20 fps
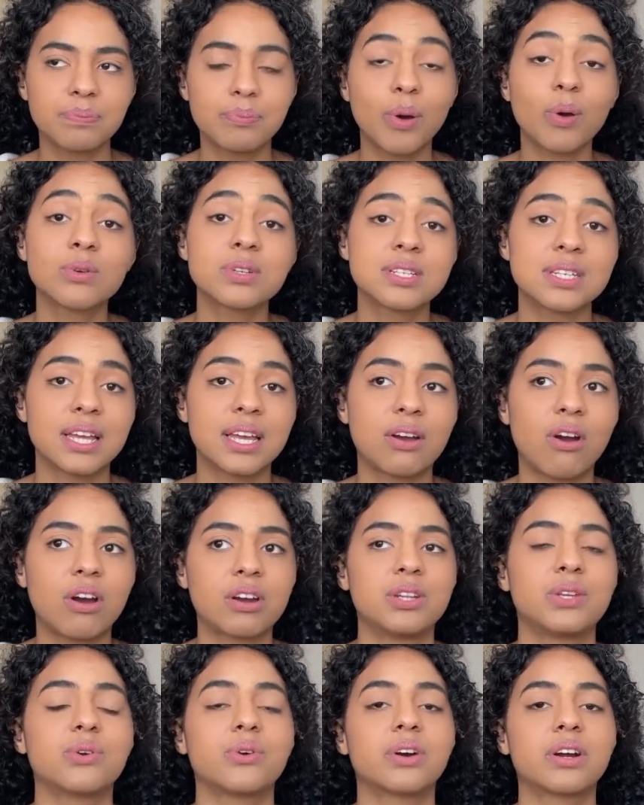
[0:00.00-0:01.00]
posting
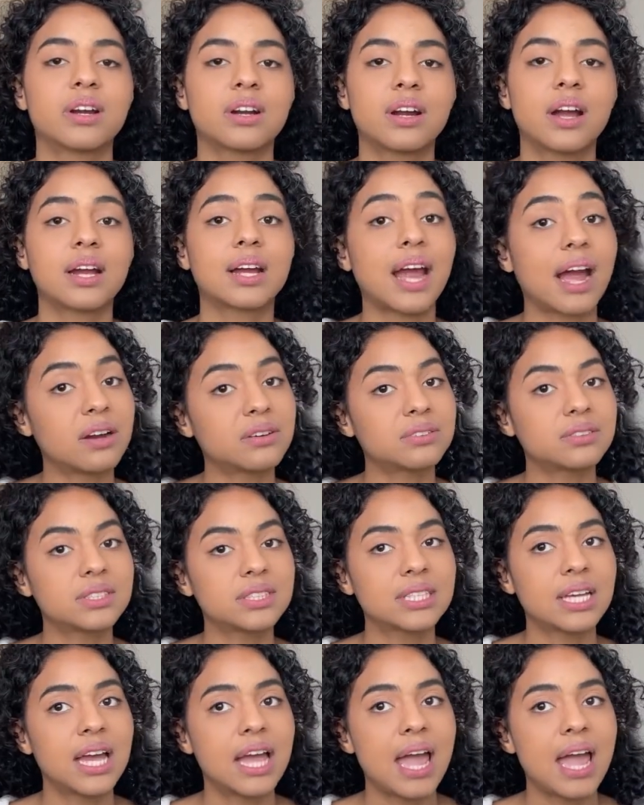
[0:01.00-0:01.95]
on your account.